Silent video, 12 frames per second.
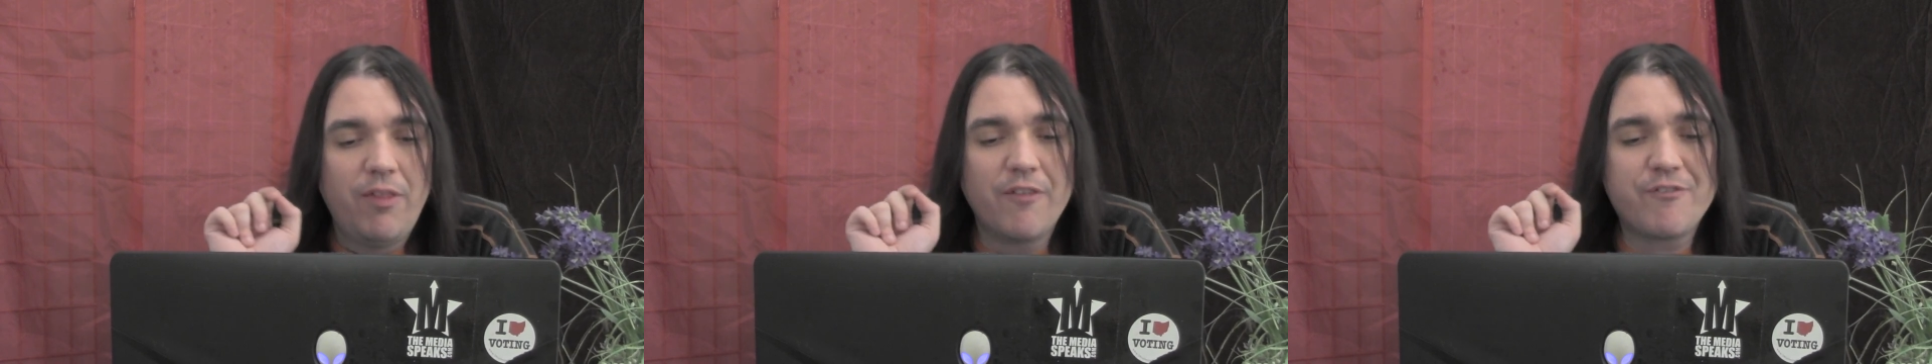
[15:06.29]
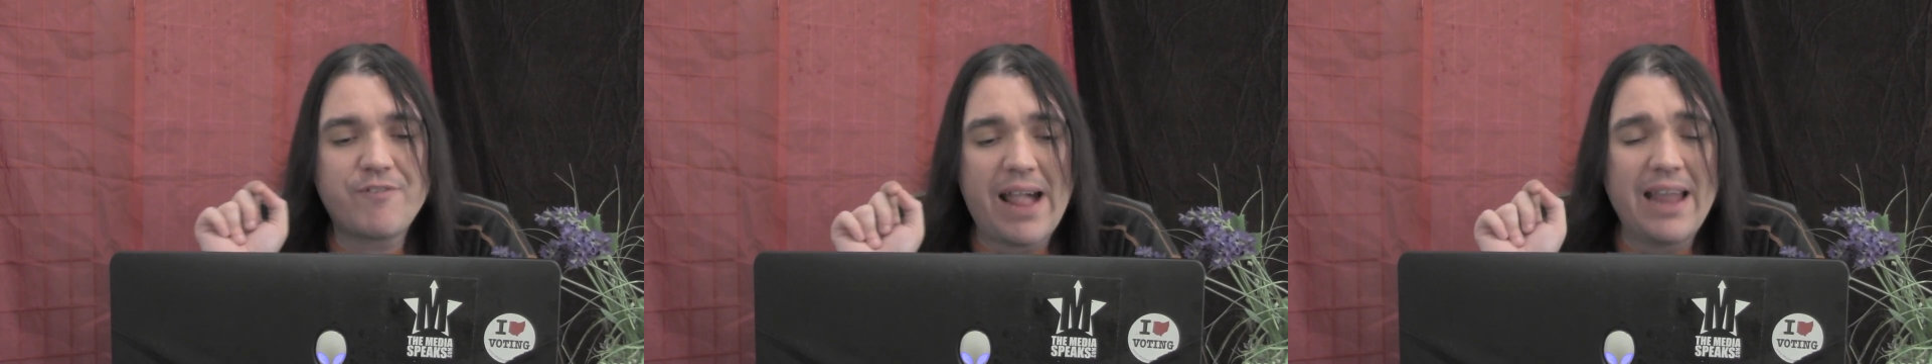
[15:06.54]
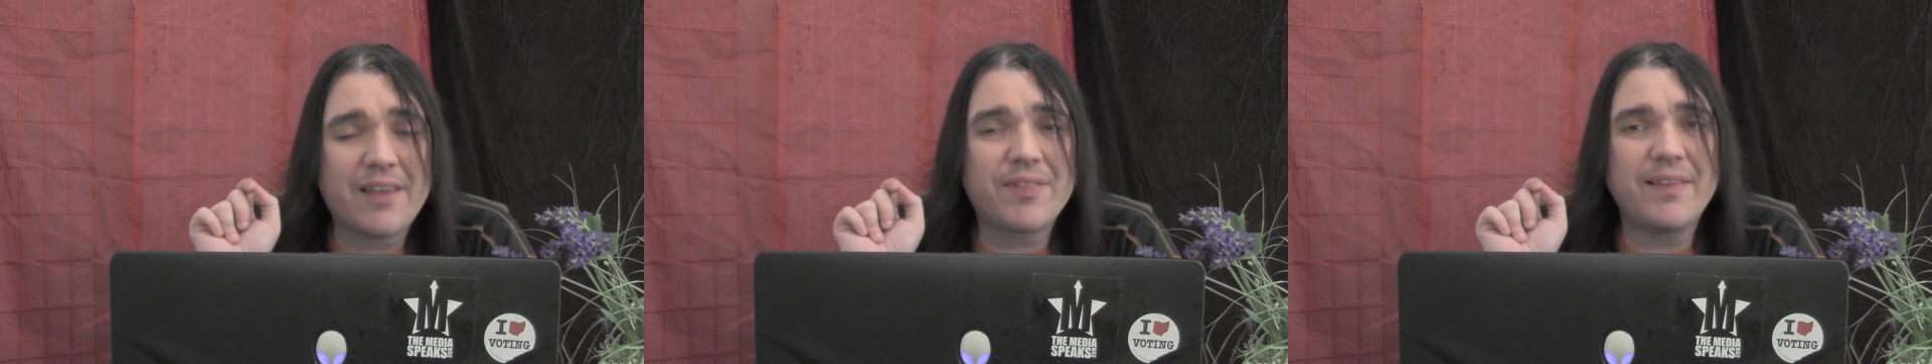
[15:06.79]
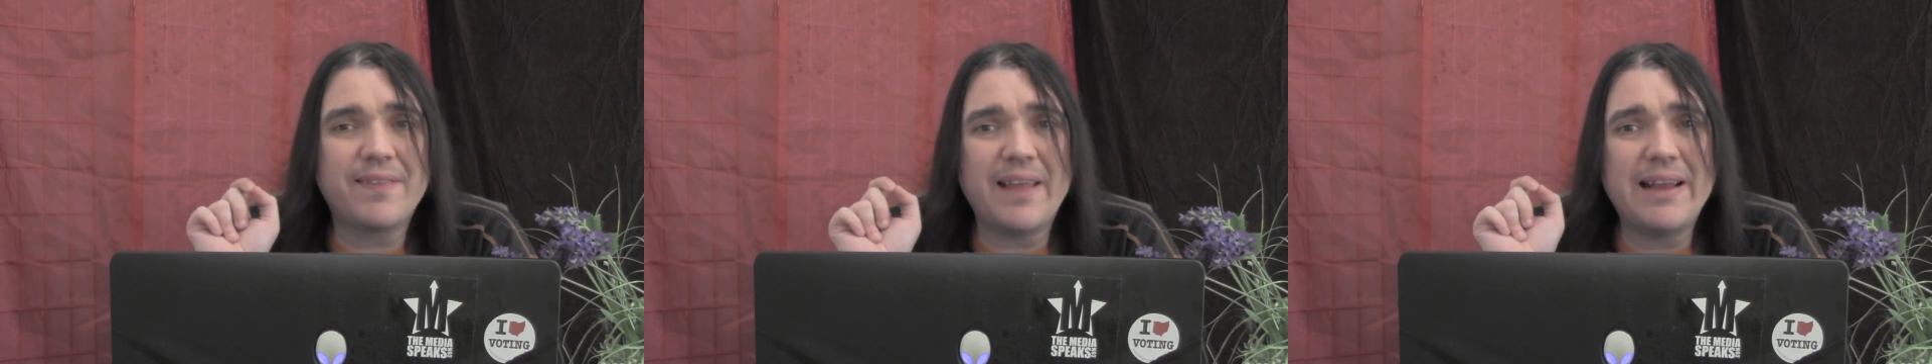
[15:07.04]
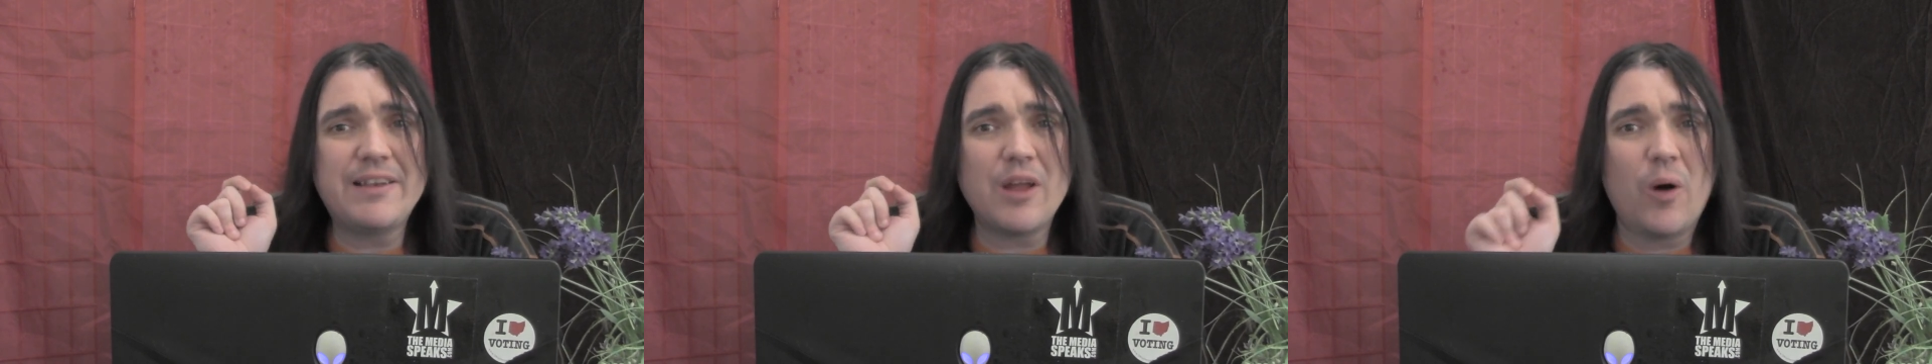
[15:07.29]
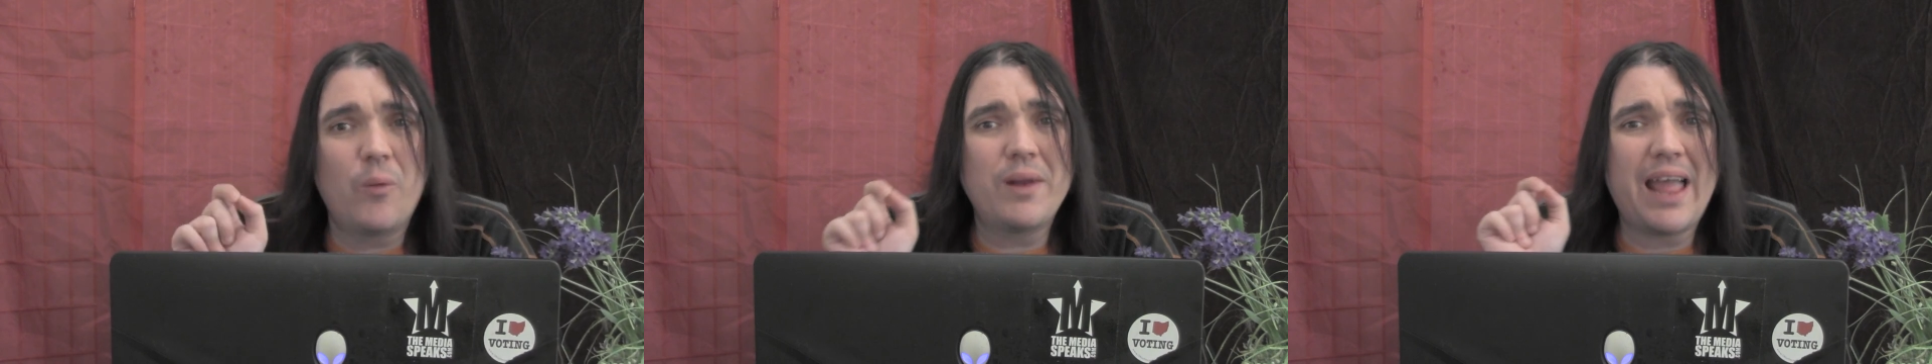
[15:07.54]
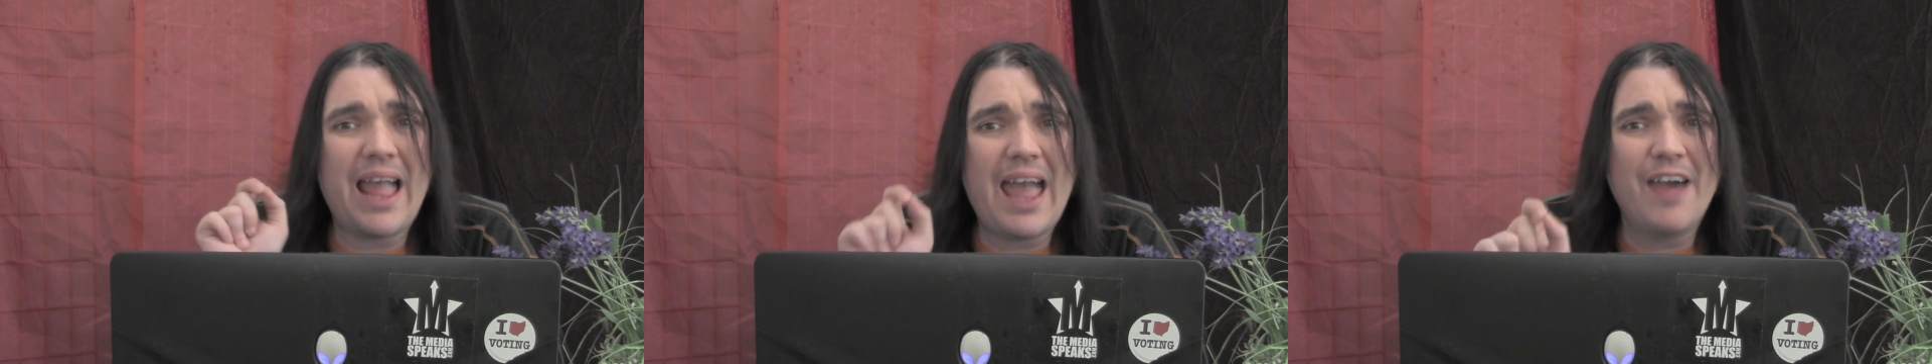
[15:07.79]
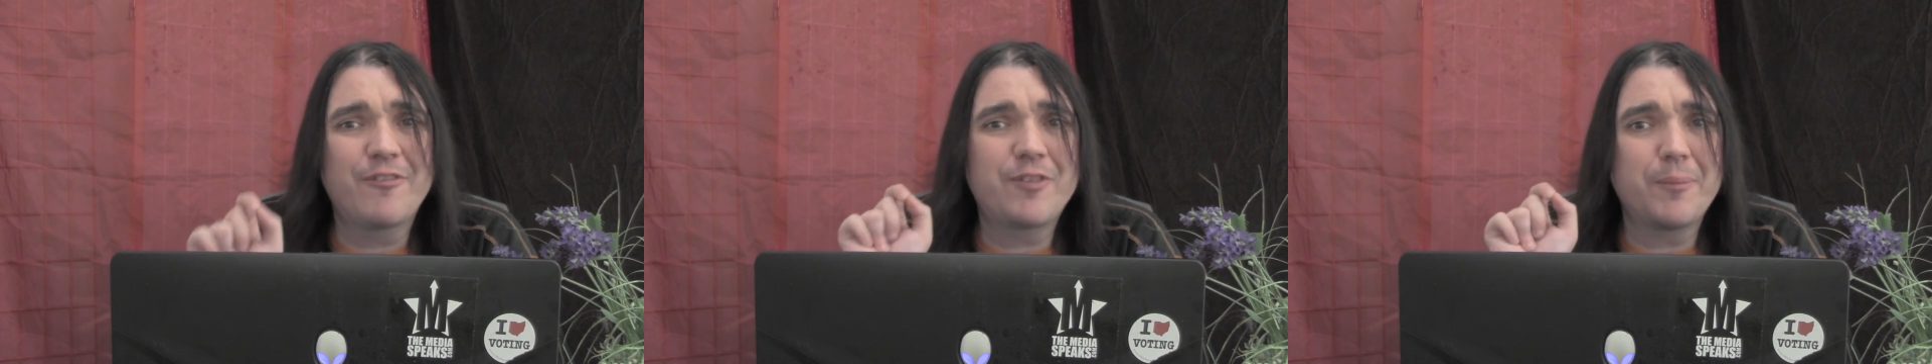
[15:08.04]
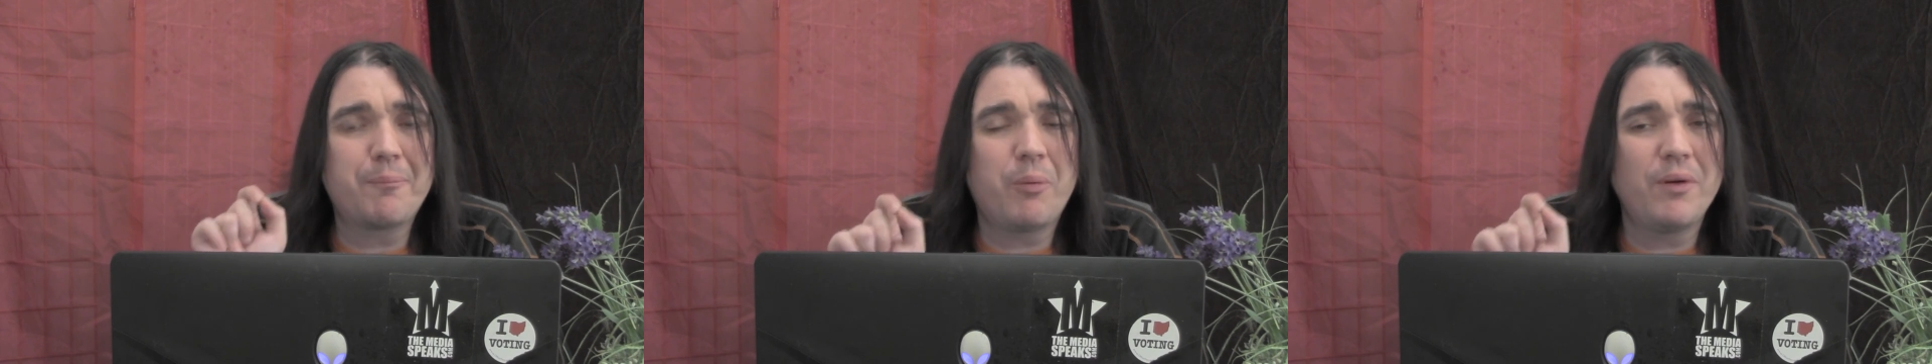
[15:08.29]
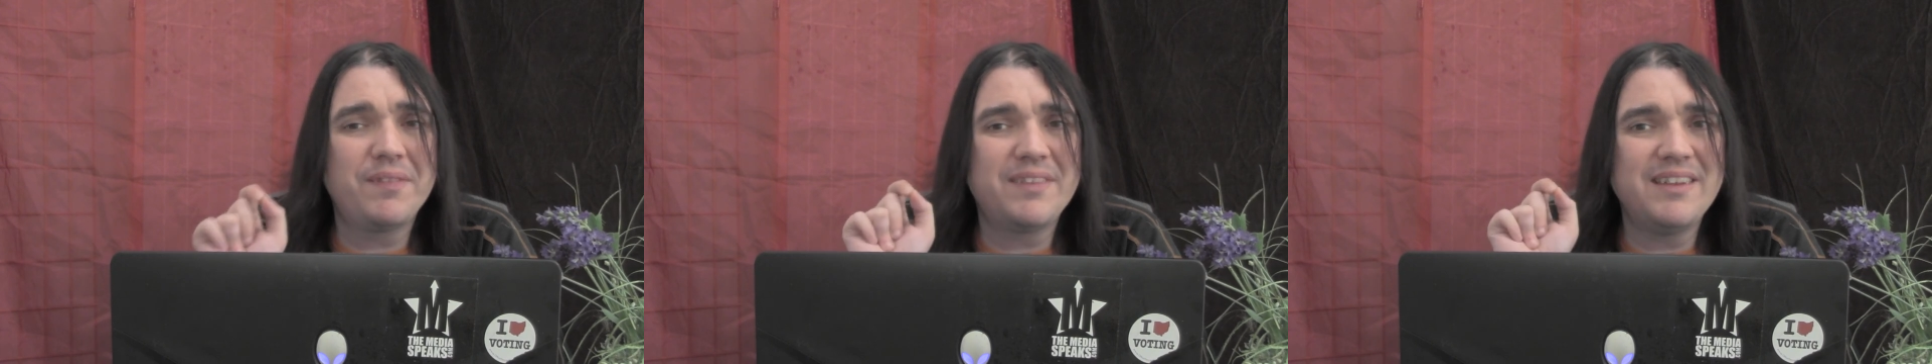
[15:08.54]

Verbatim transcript: The fact that they don't have to put